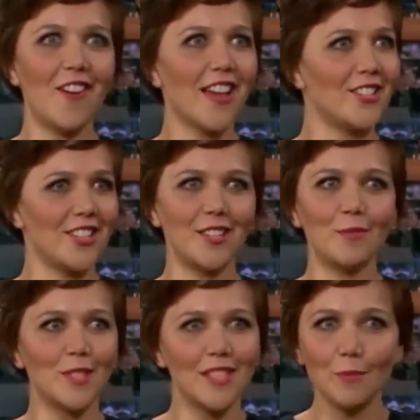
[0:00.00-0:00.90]
You know, I
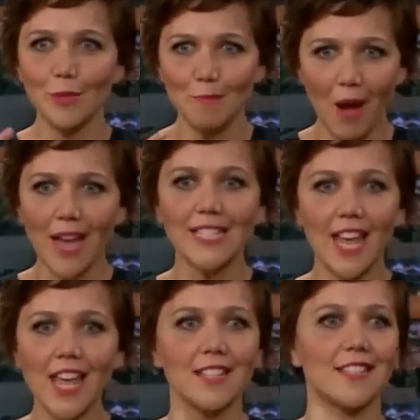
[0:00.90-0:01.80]
just it was
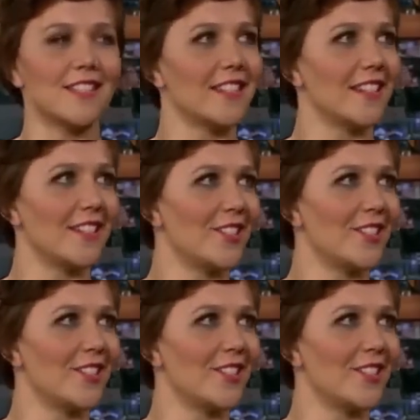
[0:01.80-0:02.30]
my taste.